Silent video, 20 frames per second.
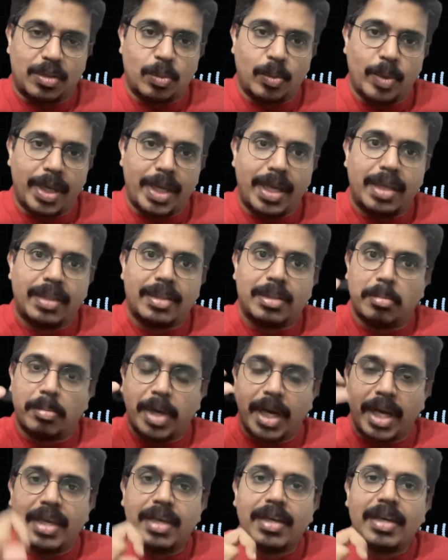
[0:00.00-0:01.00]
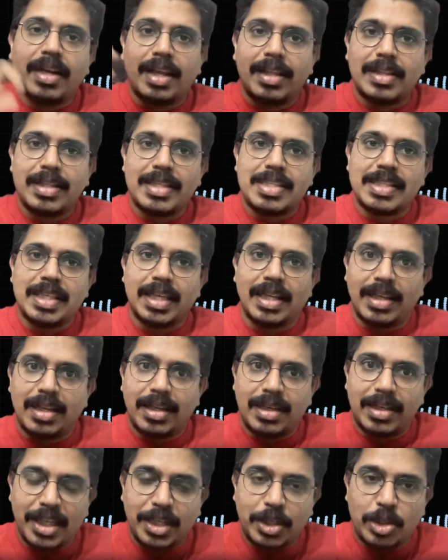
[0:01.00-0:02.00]
where the buyer and the seller
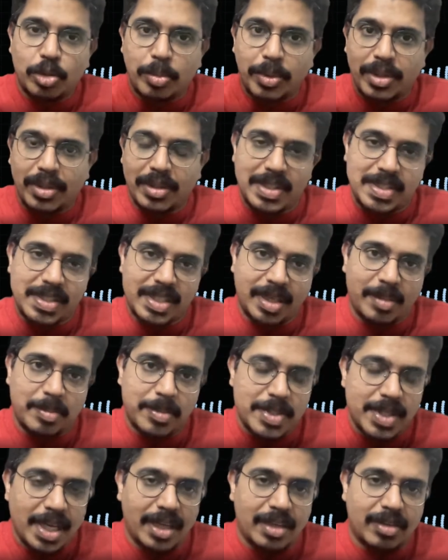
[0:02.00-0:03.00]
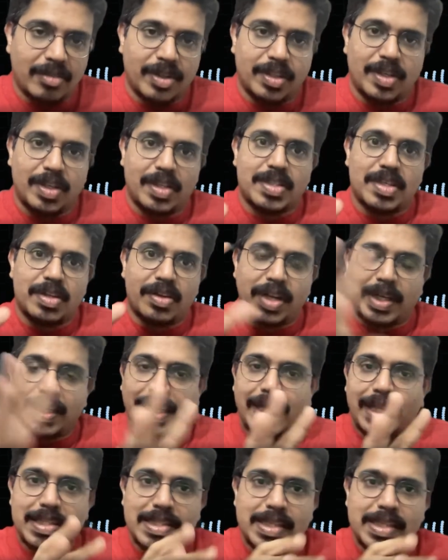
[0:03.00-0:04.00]
need to be on the same site, whether it's a
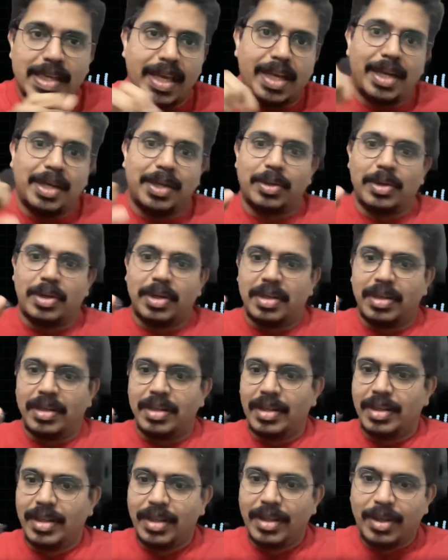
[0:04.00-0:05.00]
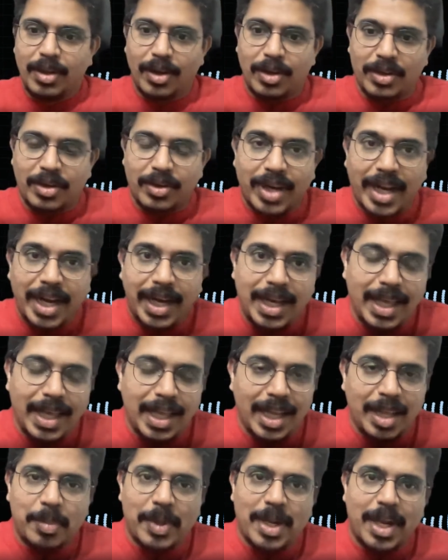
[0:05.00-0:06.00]
retail site or a ride
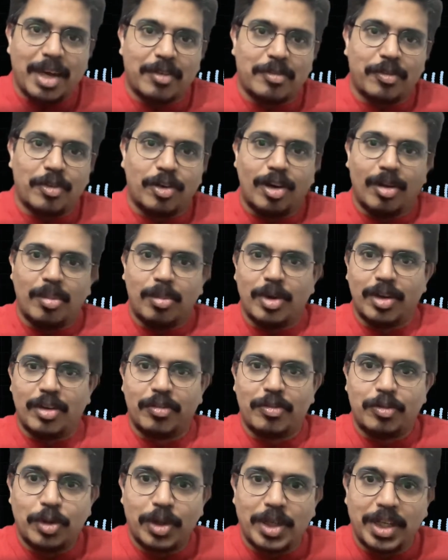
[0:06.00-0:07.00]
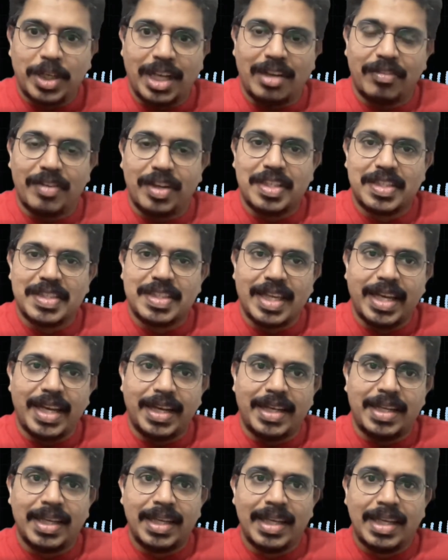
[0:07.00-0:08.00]
hailing platform or a food delivery
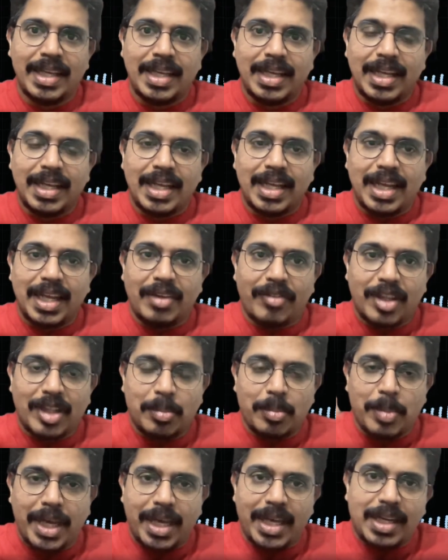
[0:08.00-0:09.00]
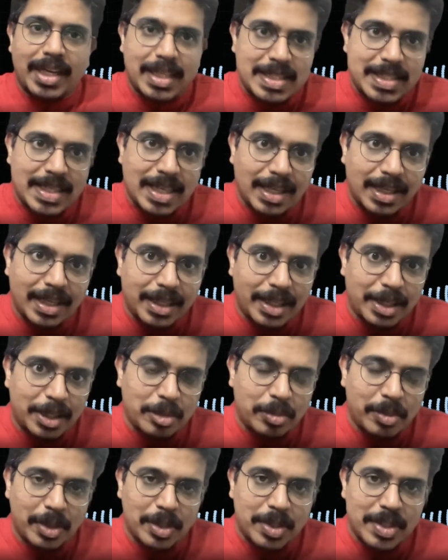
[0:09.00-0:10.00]
site, where the buyer and seller need to
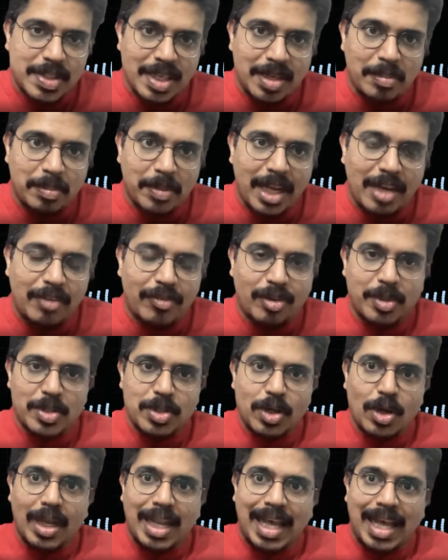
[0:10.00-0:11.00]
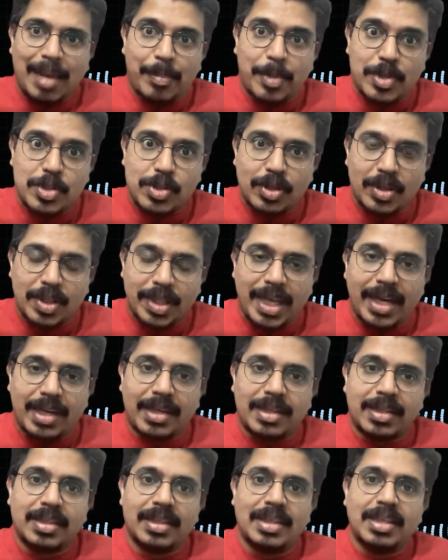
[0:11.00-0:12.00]
be on the same platform. It all happens on that.
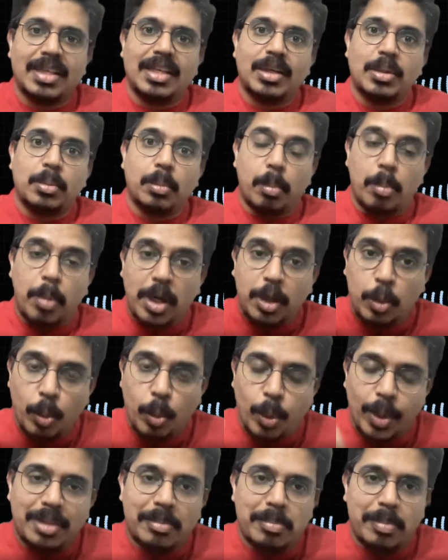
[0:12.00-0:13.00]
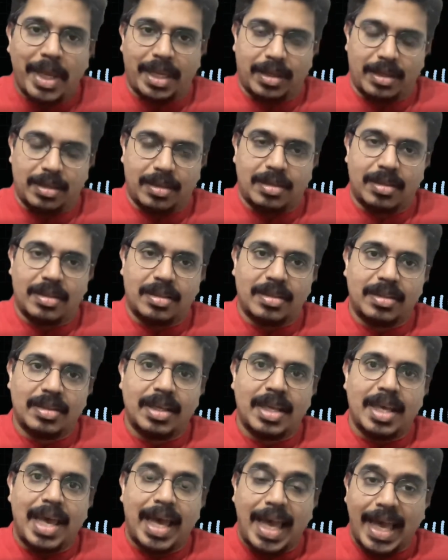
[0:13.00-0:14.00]
But with Beckn,
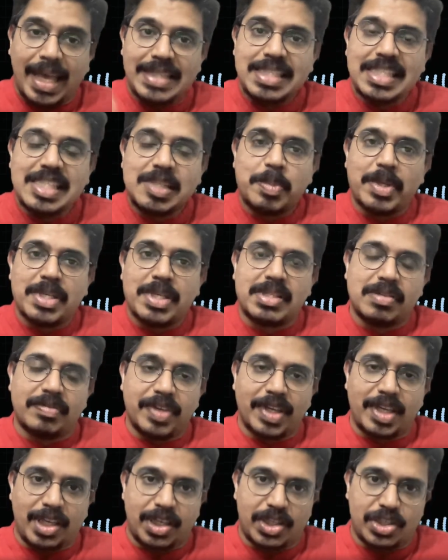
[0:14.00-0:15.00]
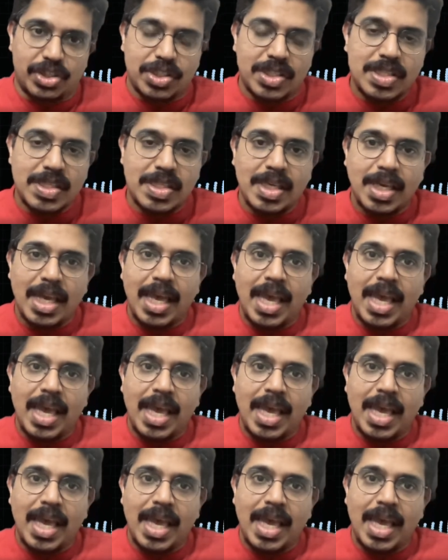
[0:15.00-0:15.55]
as a specifications,